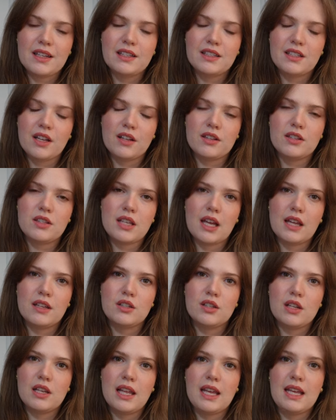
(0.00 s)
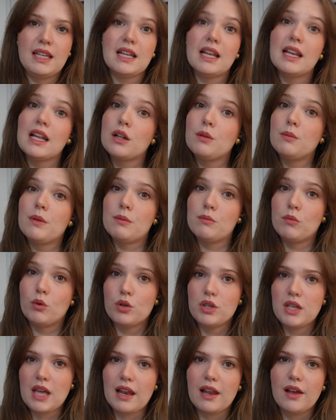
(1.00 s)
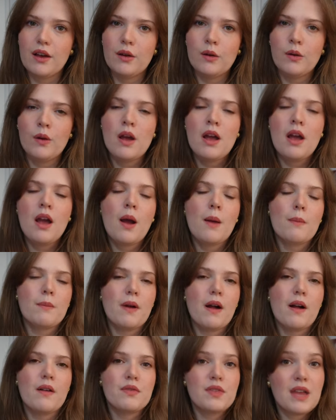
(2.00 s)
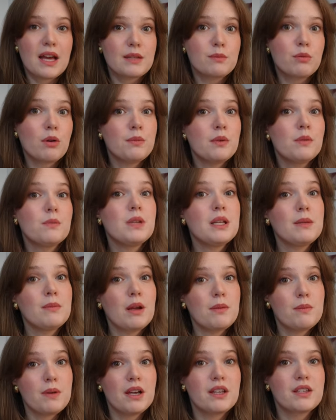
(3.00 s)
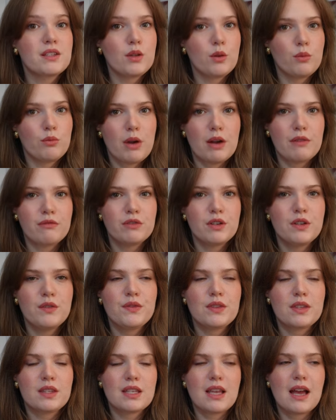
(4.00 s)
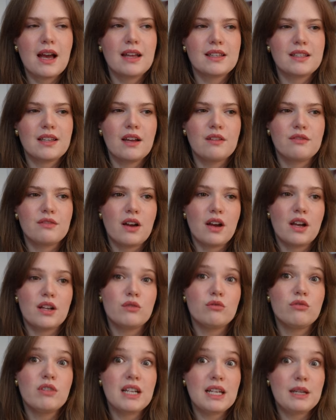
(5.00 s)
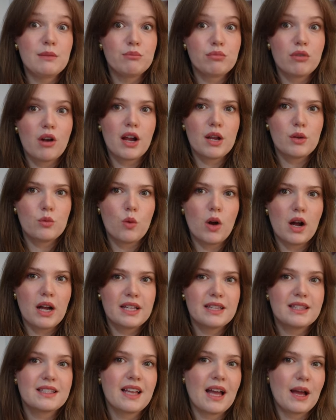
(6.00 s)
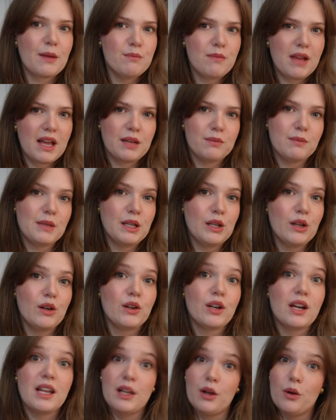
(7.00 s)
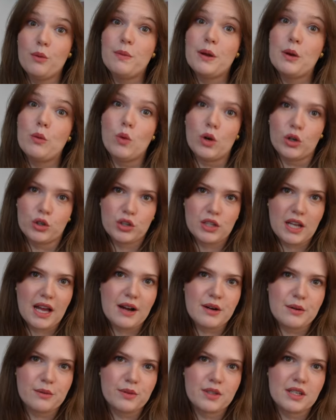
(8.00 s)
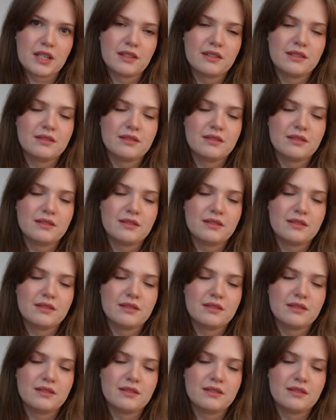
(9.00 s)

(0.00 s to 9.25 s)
it does tend to lean a little bit more yellow, but that's probably my personal preference, as I find really bright whites can make me look a little bit washed out.